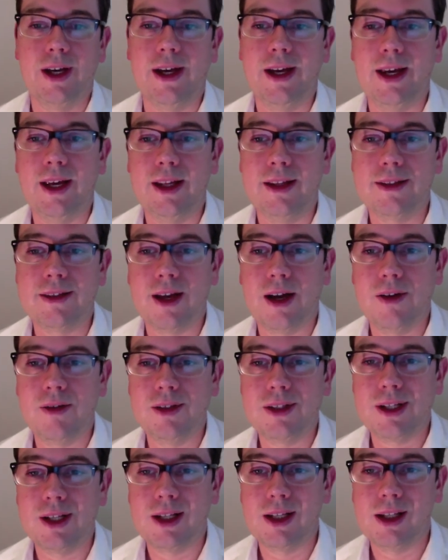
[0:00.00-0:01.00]
it
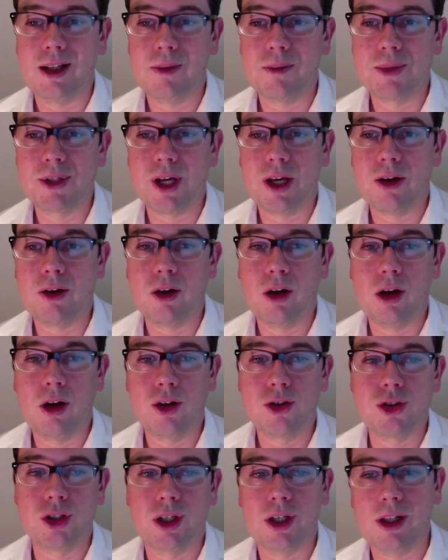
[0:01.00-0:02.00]
sounds a little
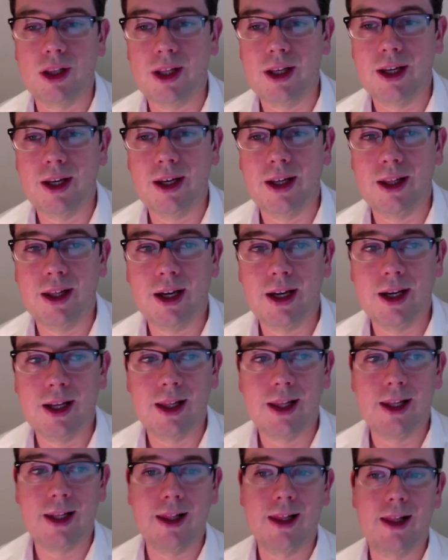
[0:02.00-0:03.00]
psychologically like a
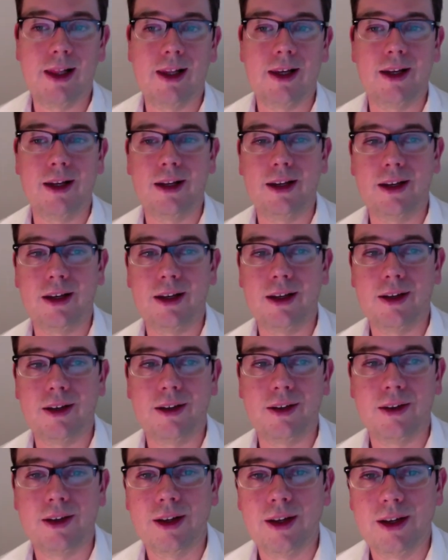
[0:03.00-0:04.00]
little uh,